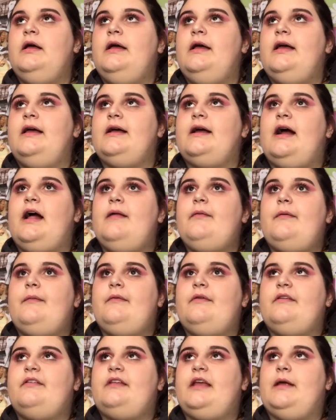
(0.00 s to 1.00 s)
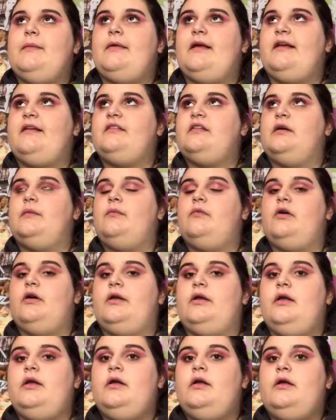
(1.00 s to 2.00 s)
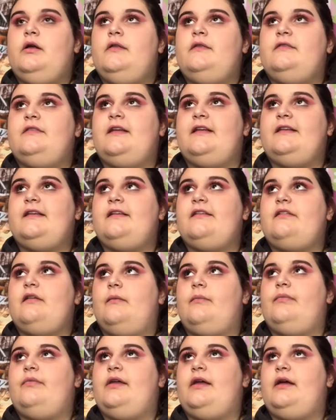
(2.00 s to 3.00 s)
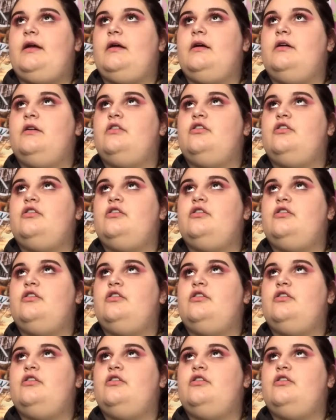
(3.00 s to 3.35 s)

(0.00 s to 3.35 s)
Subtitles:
It kind of made me seem like they did something,